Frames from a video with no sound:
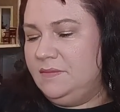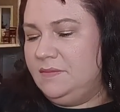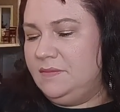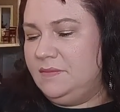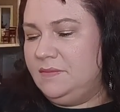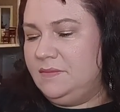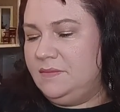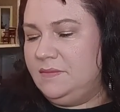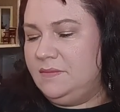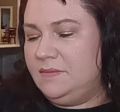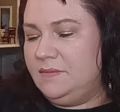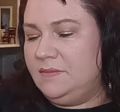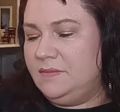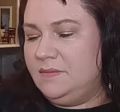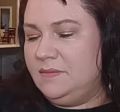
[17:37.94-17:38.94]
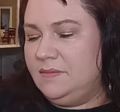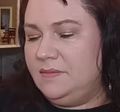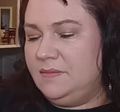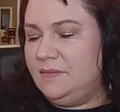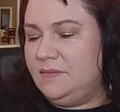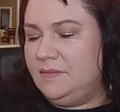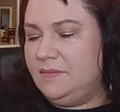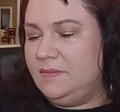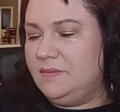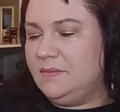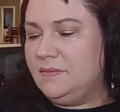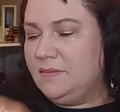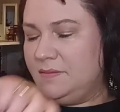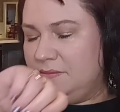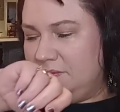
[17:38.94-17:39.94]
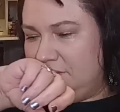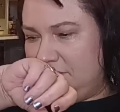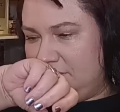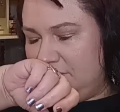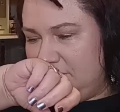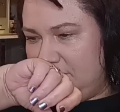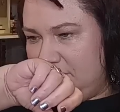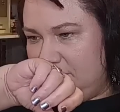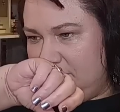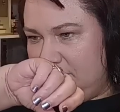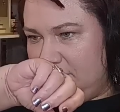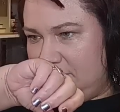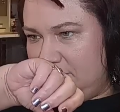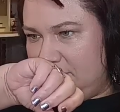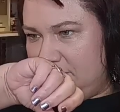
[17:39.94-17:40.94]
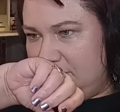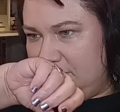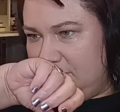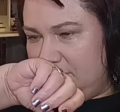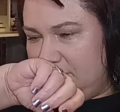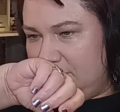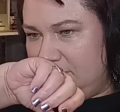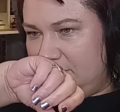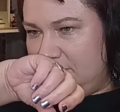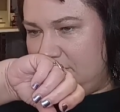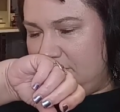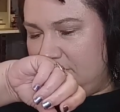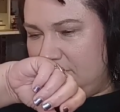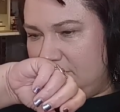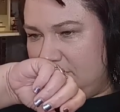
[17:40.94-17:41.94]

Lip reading: [no speech]